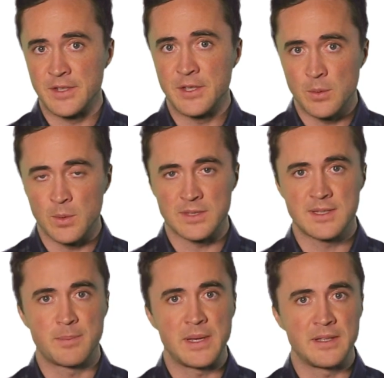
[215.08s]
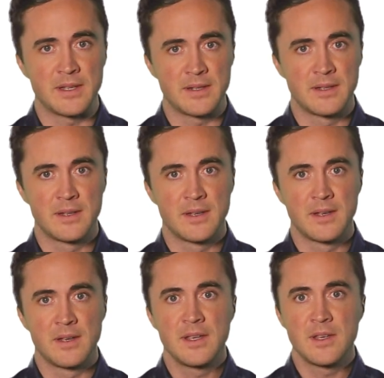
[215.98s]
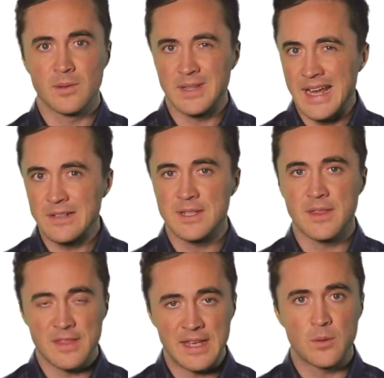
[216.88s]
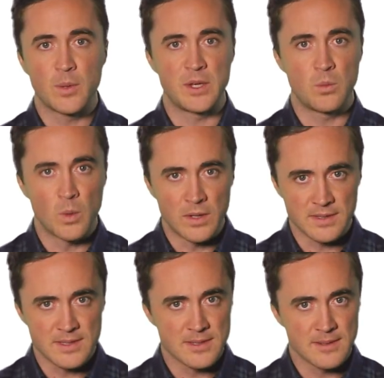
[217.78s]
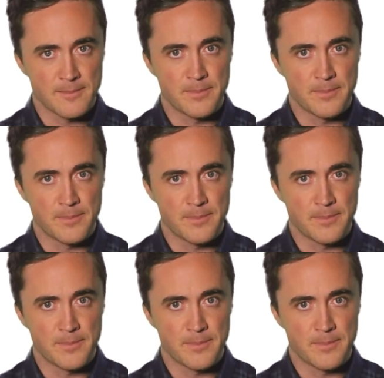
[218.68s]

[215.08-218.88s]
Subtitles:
a nuanced opinion. You're allowed to think what you want.